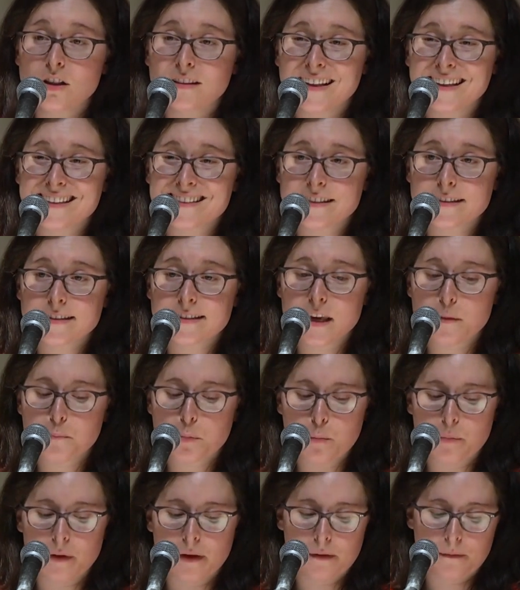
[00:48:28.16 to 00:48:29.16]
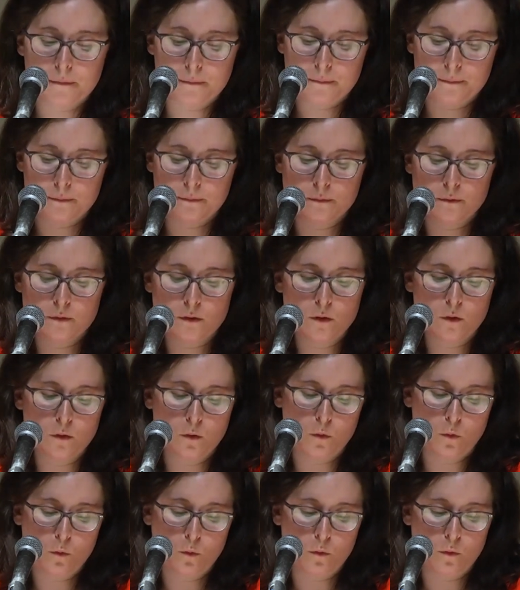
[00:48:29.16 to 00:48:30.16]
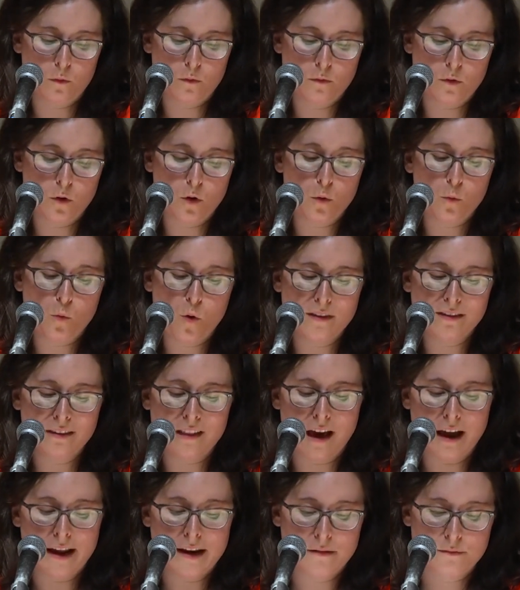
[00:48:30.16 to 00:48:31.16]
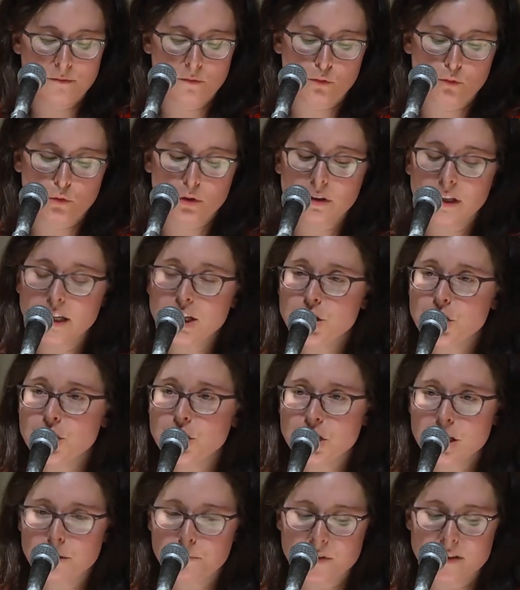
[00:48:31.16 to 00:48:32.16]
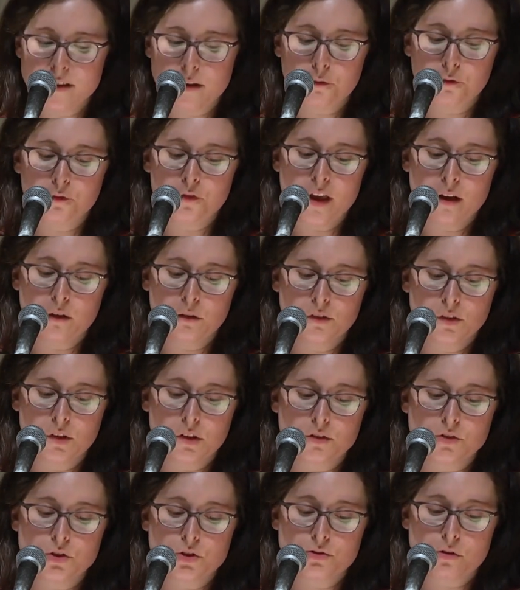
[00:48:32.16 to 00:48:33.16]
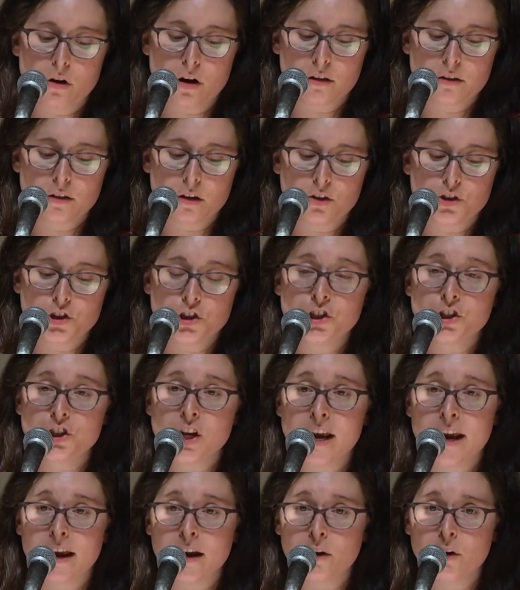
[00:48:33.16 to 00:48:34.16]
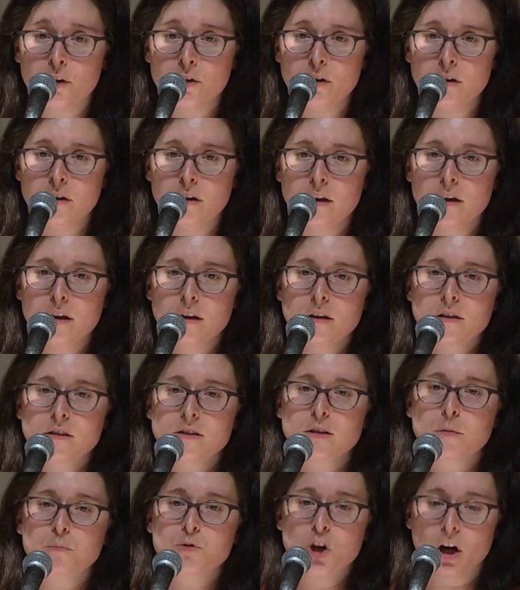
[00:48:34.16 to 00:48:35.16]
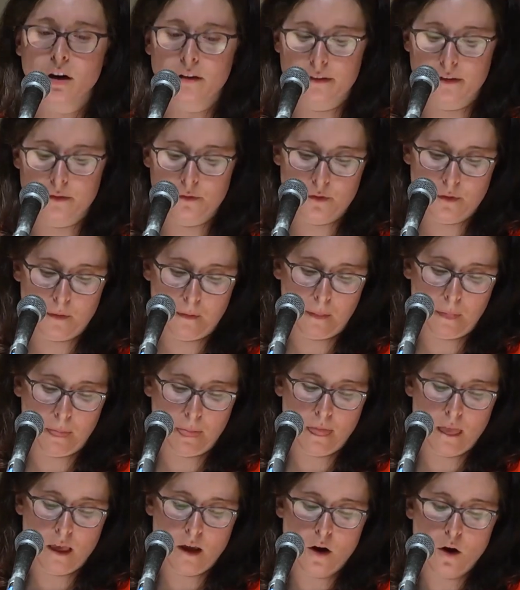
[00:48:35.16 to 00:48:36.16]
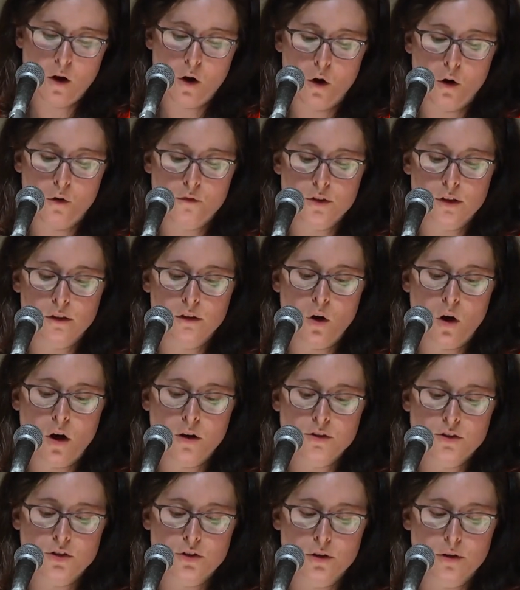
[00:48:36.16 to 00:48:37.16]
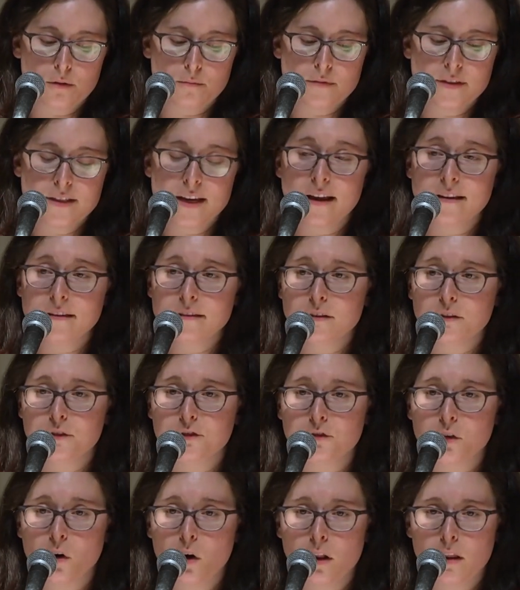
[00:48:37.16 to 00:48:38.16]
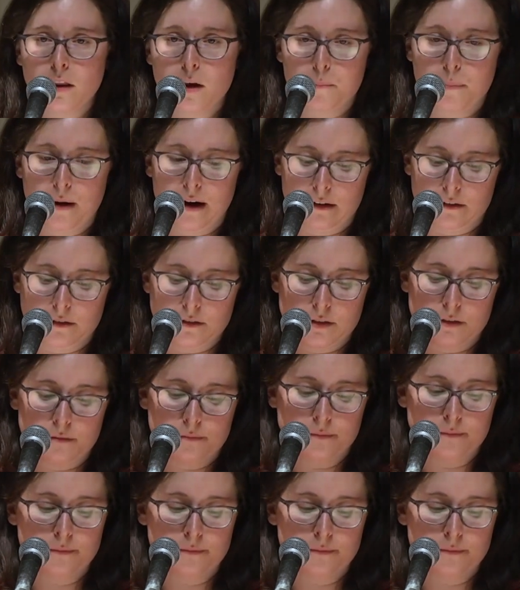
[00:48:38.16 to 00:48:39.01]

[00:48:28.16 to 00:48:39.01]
Let's skip a bit, or one line. Relationships that fail to construct a shared subjunctive over the long term tend to fall apart.